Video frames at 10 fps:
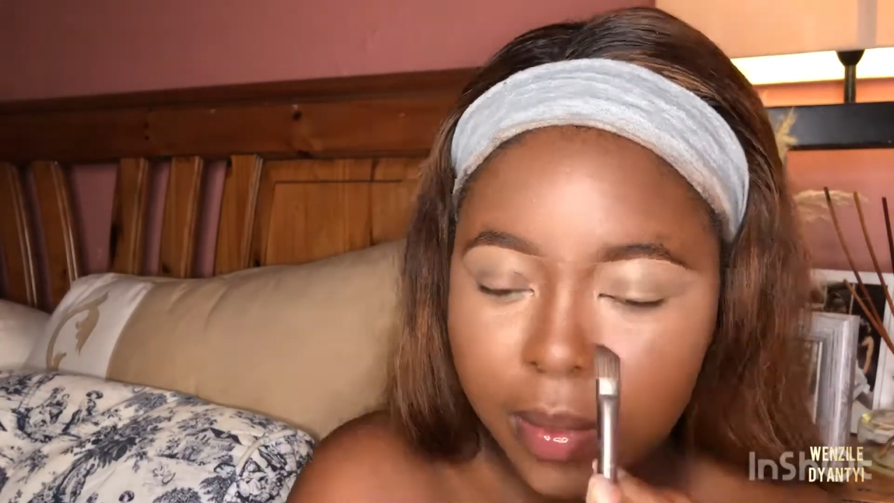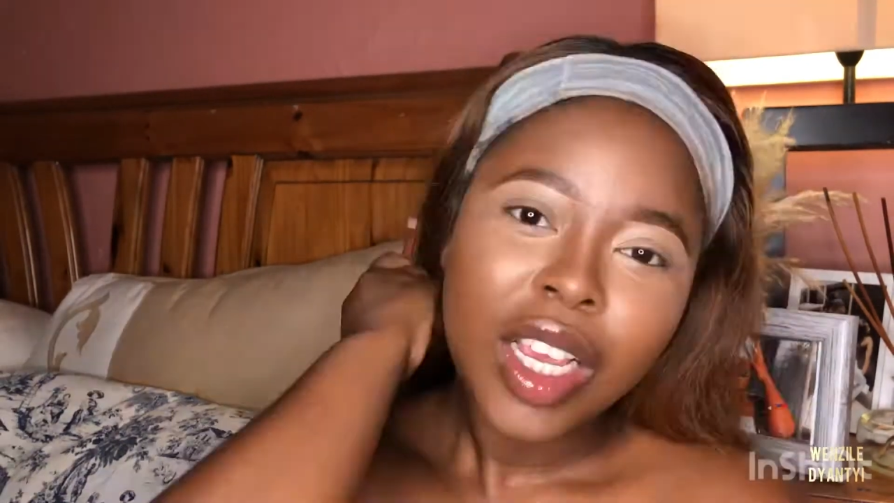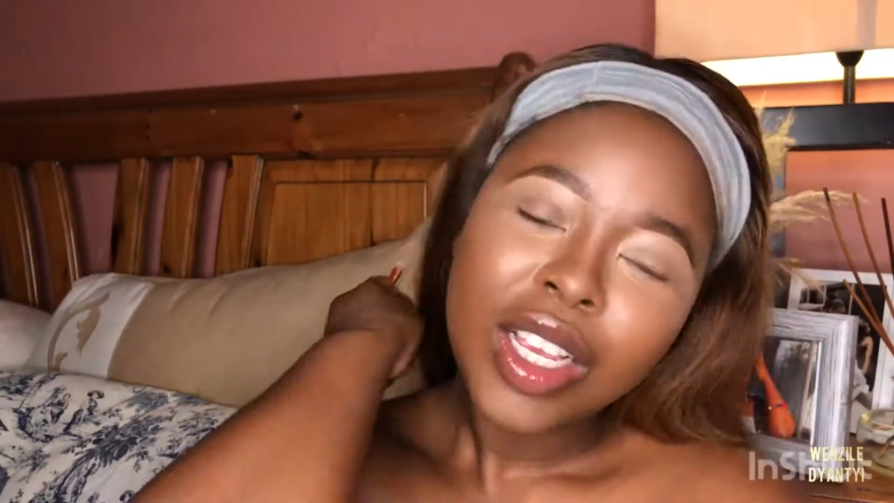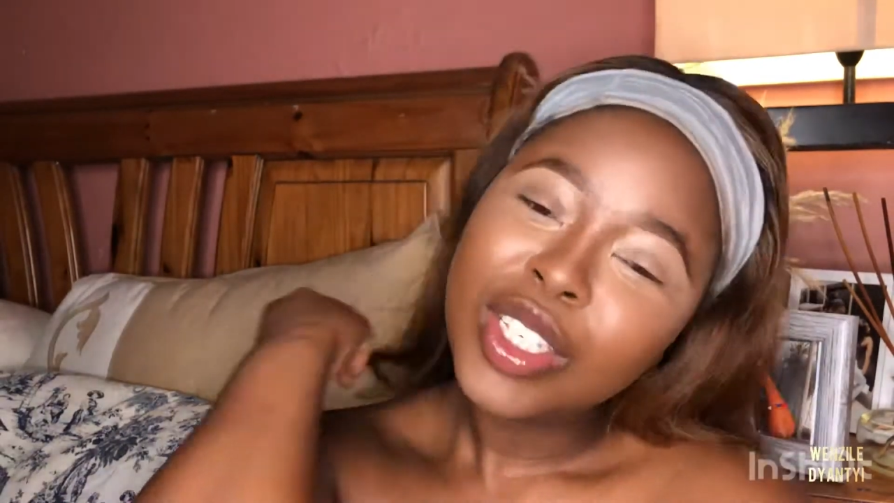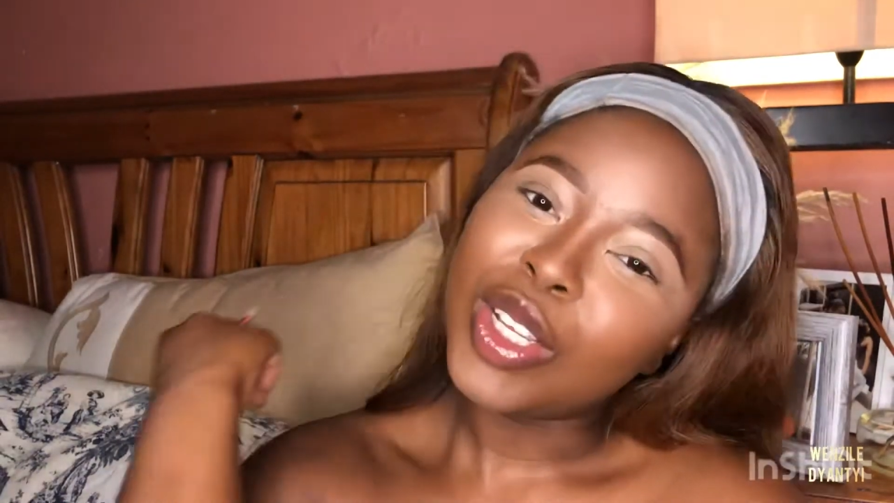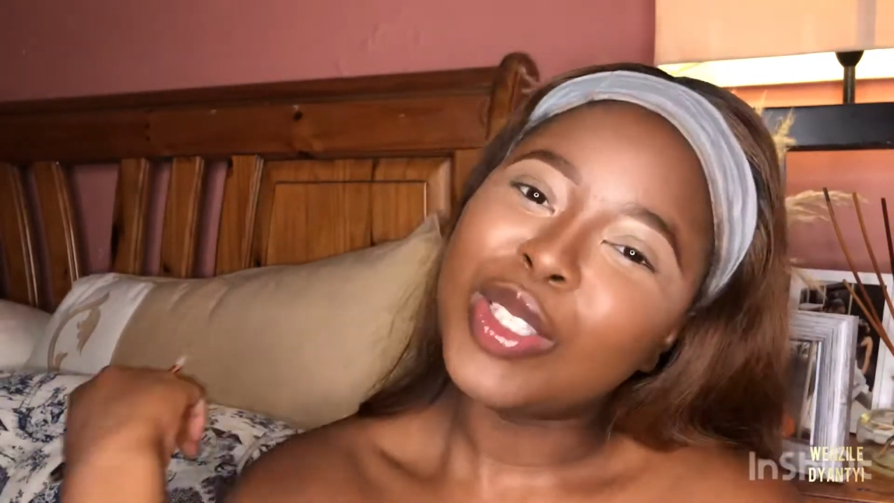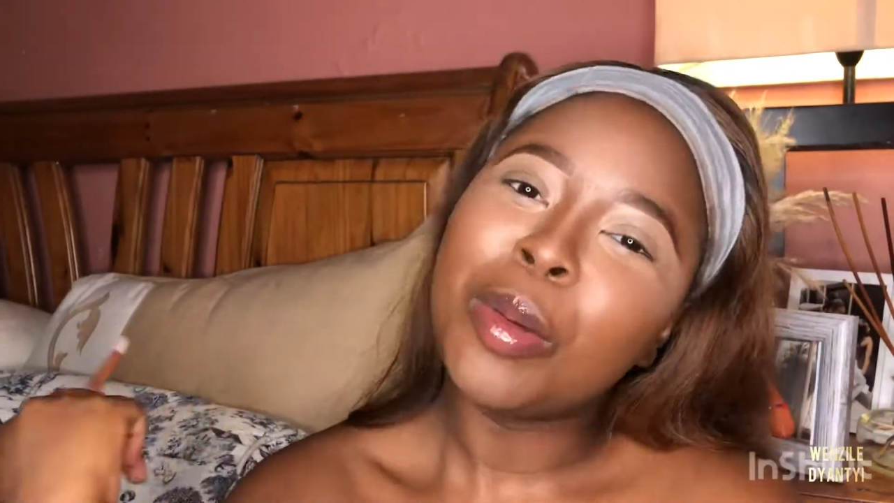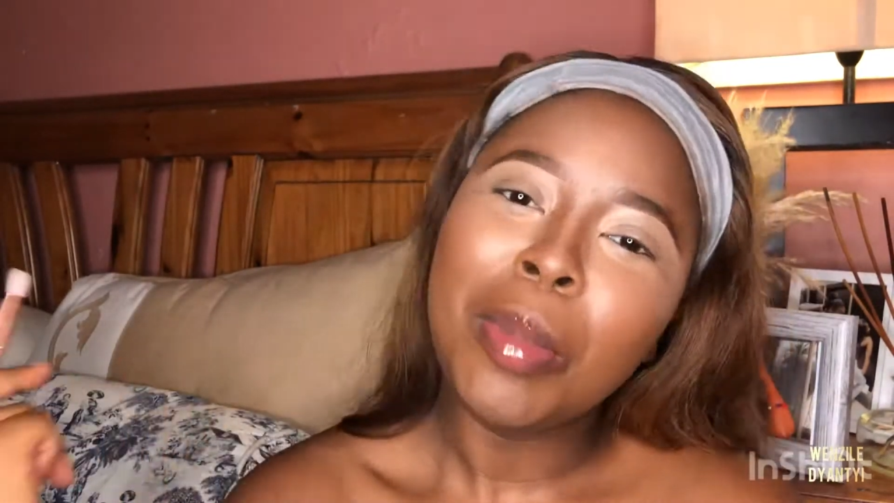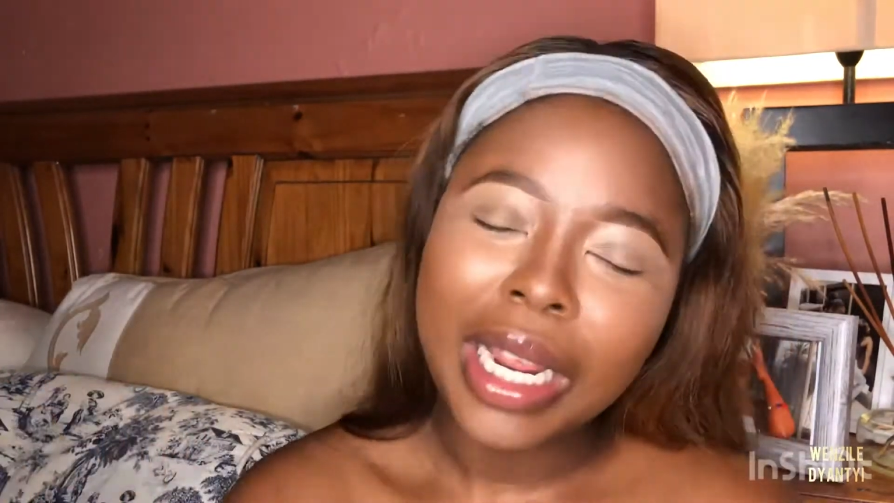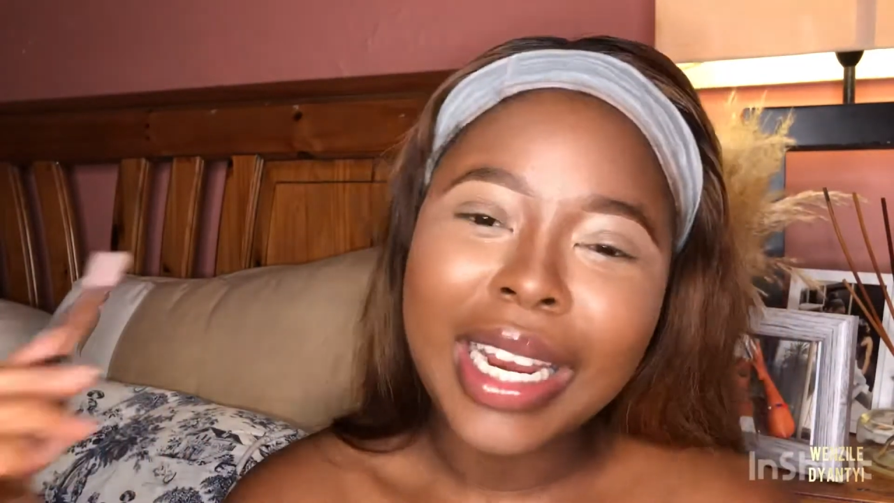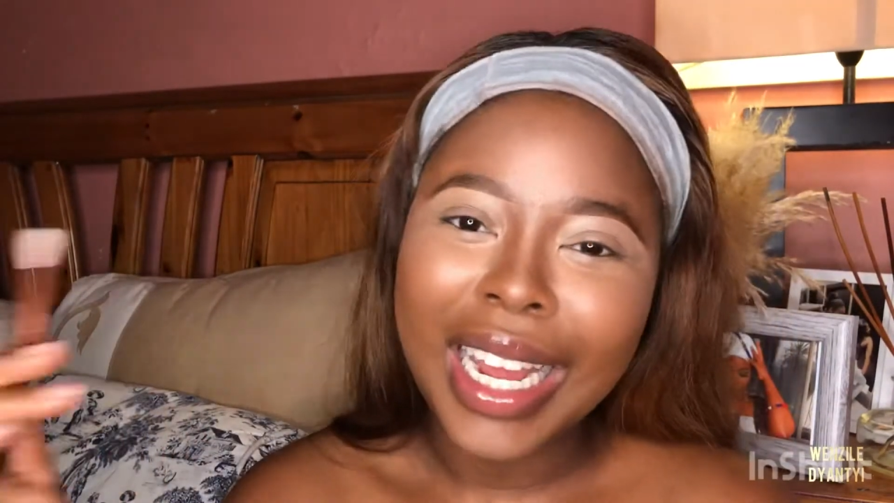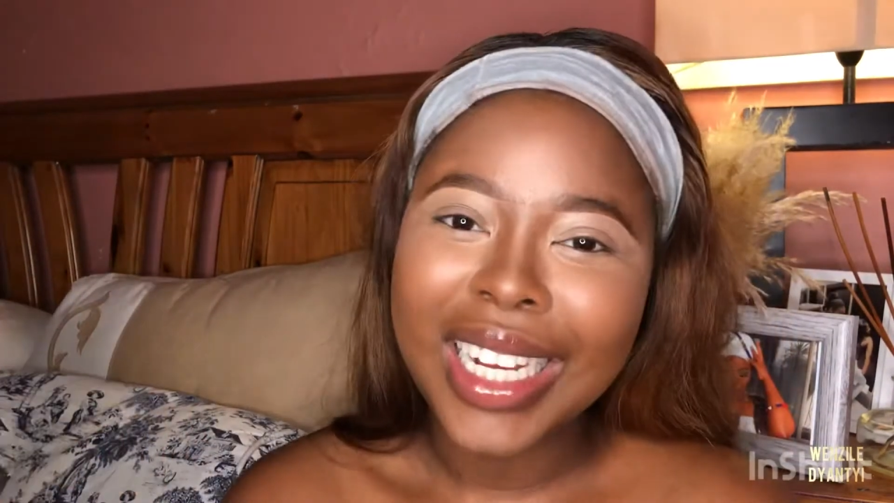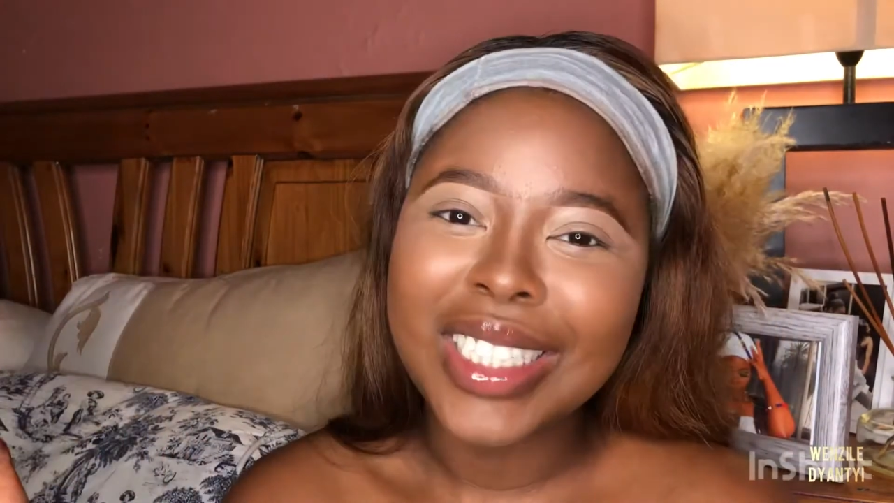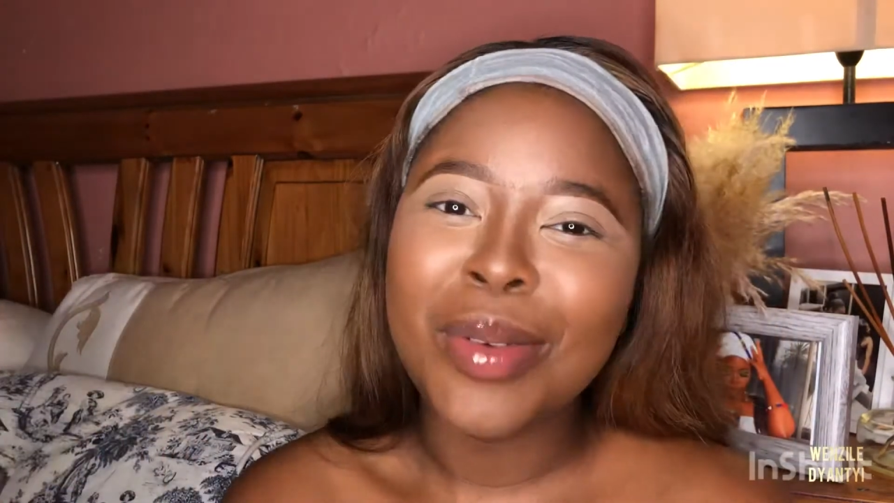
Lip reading: So to blend out